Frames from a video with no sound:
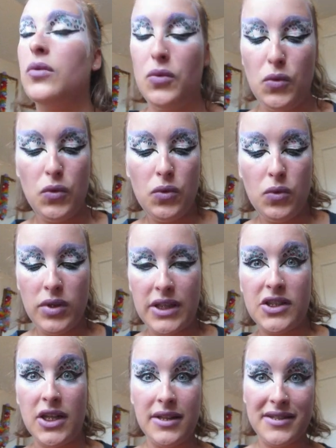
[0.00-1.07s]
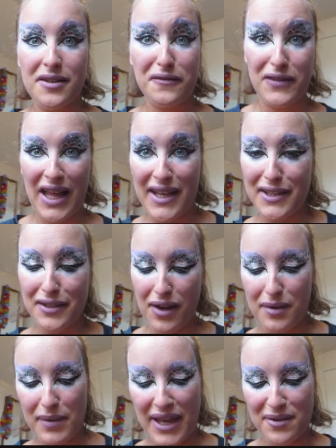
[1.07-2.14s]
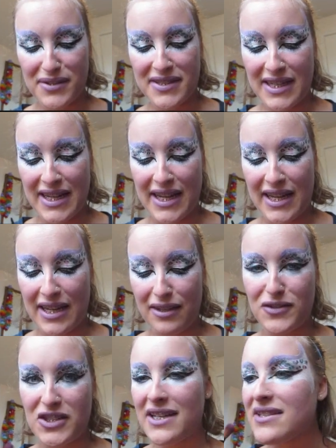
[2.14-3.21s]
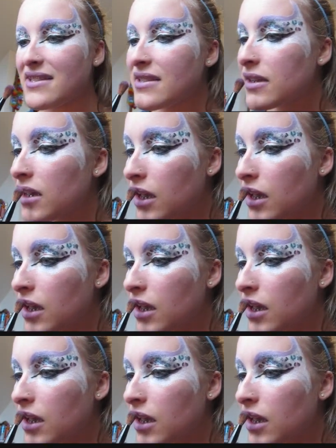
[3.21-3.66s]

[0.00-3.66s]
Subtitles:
Ooh, the jets are flying around my house today. I love jets.